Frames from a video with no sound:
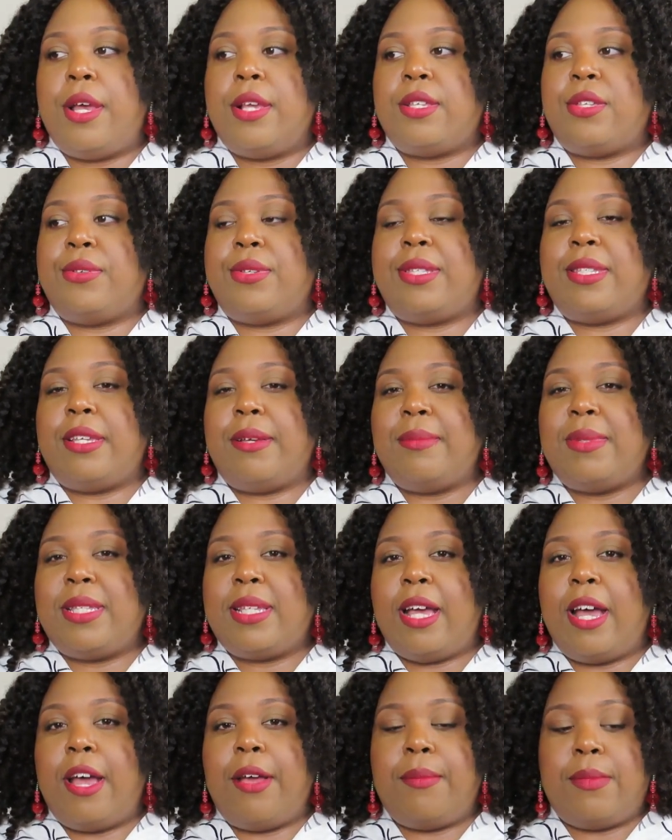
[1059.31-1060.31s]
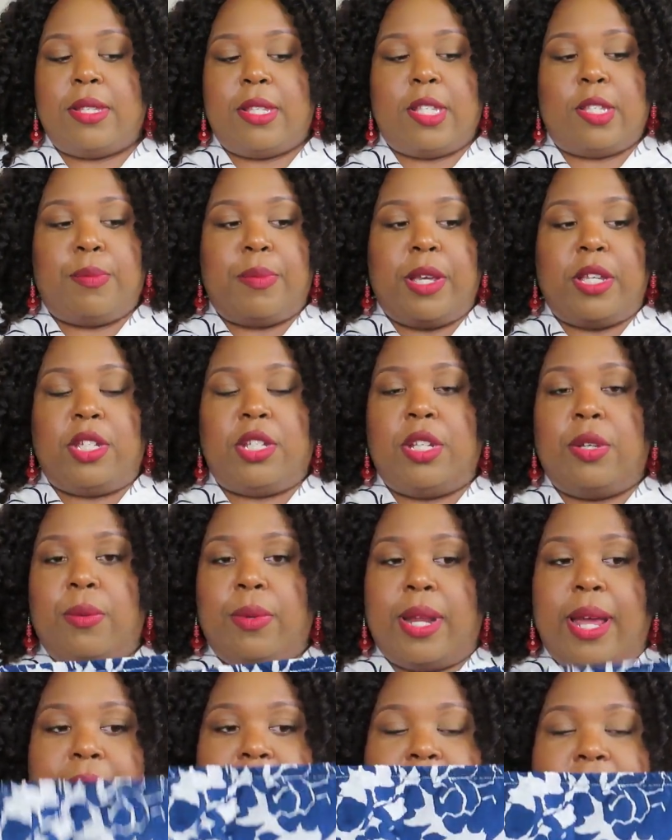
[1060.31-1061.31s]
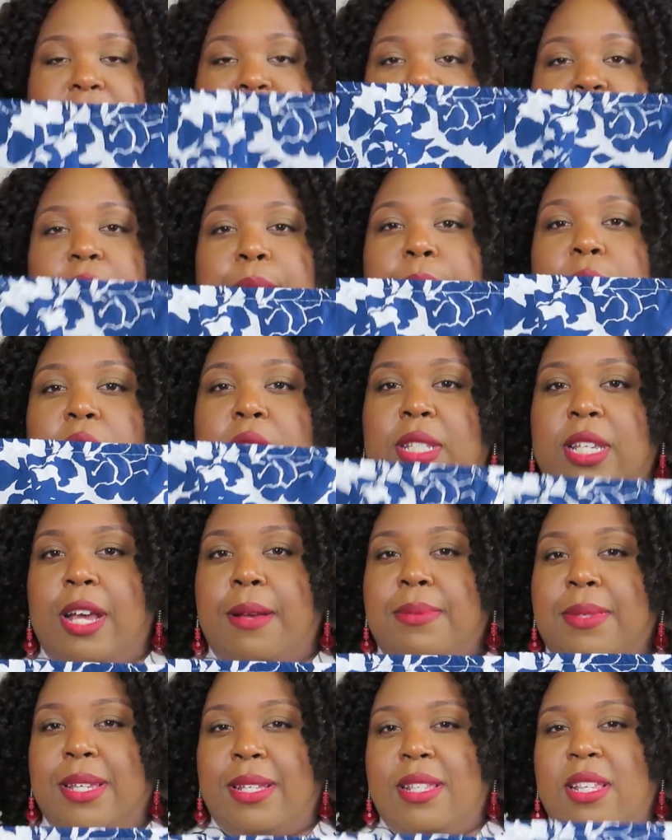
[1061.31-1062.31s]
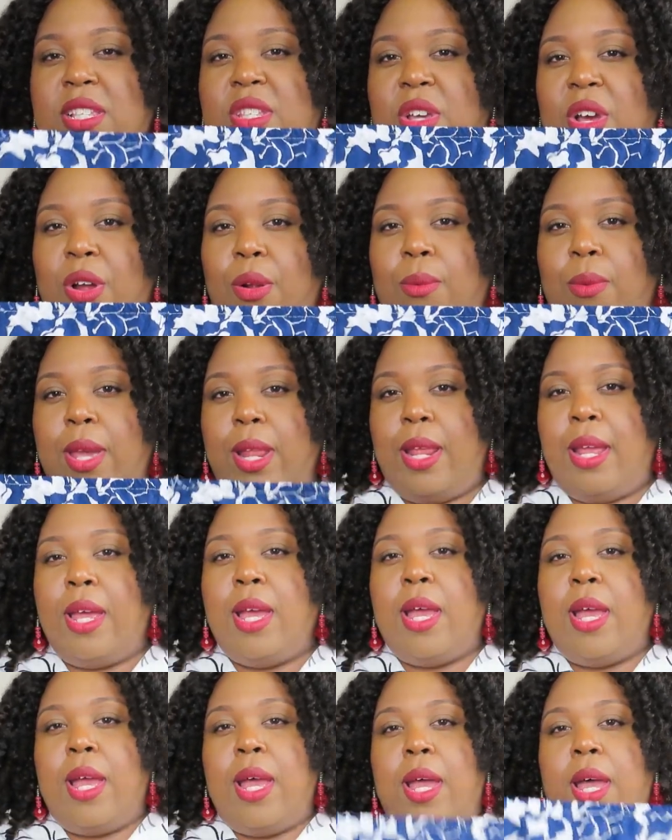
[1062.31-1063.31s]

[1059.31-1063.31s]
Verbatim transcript: So sometimes, especially when I have similar tops like this already,